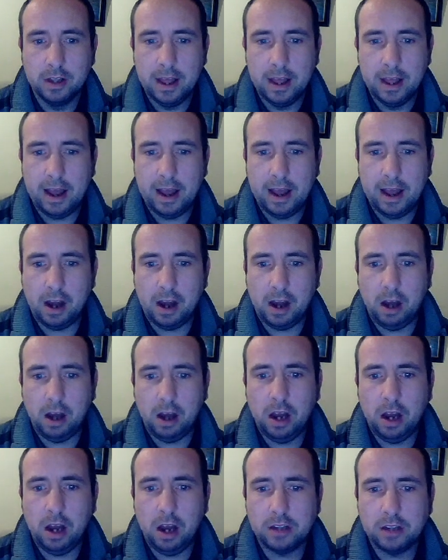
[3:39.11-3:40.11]
An
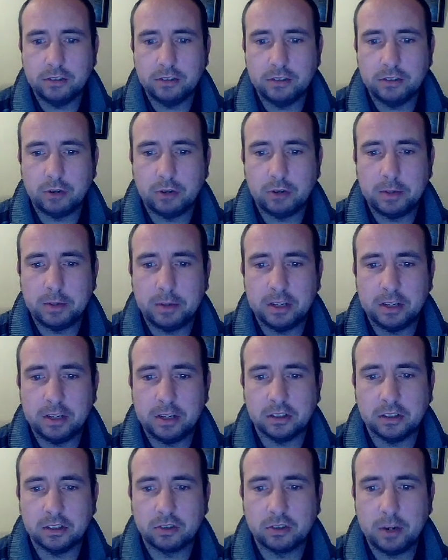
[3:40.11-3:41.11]
unlocking script is a
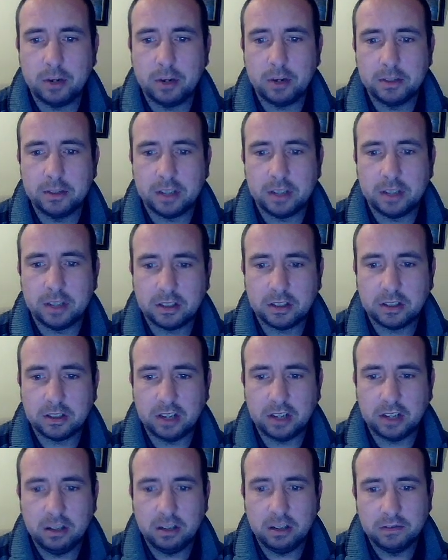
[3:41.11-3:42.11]
script that
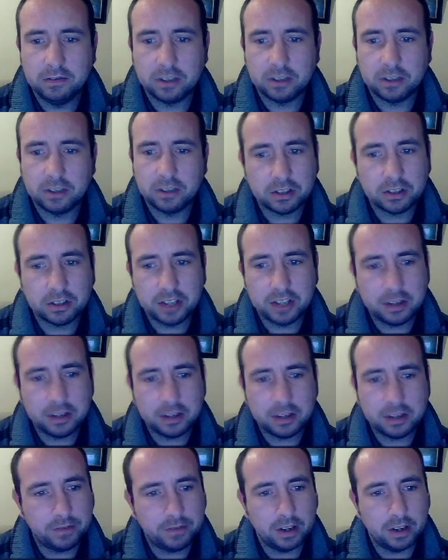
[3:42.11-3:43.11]
solves or
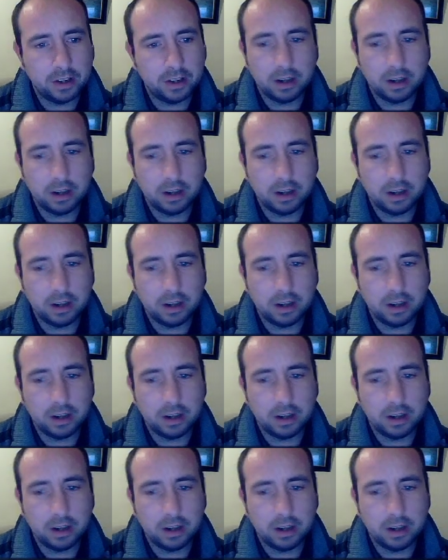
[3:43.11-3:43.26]
satisfies